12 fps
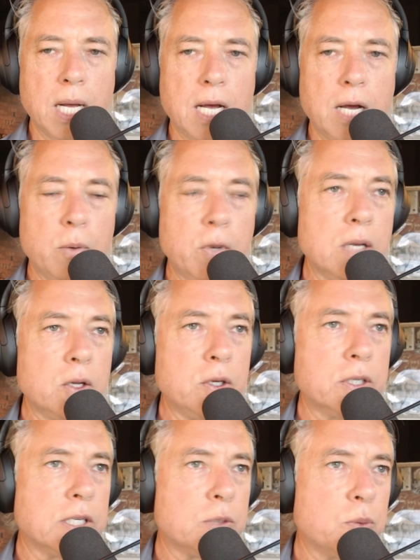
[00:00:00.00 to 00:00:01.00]
We're
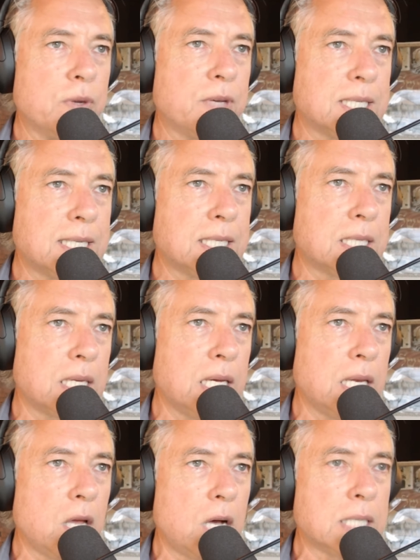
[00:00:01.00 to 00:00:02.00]
losers. We've consistently
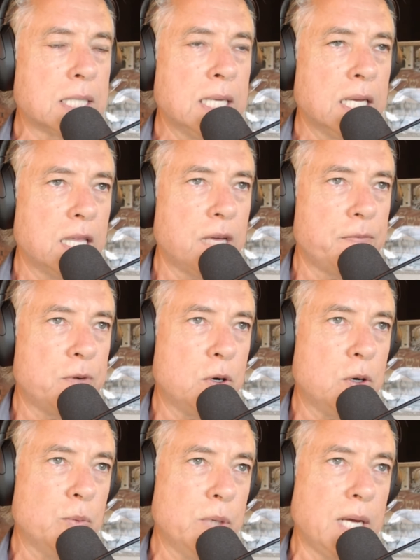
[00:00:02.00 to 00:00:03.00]
lost.
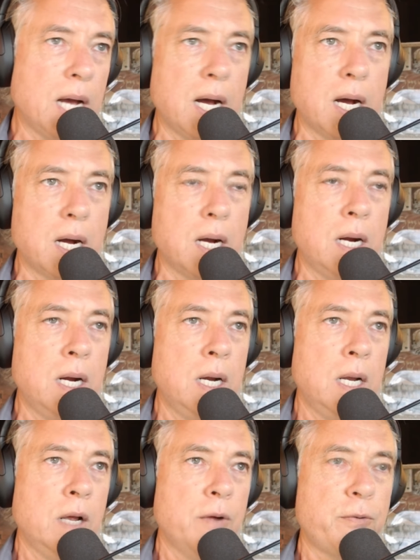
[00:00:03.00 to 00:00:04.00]
Therefore, we are
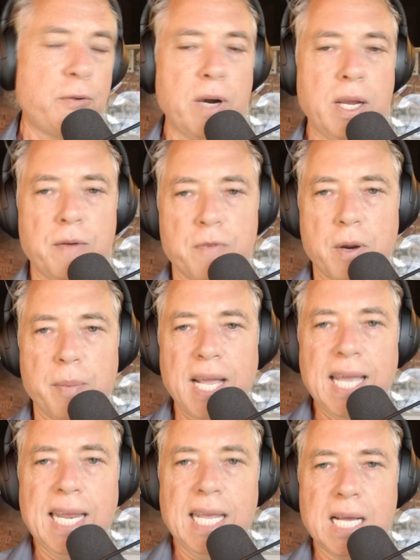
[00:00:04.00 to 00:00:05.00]
free from
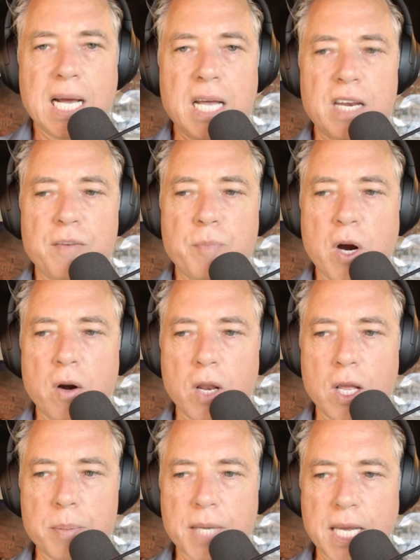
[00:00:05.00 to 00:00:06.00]
any kind of moral
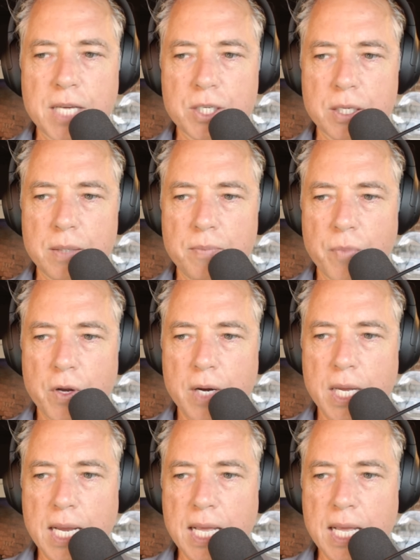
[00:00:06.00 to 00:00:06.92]
obligation, right?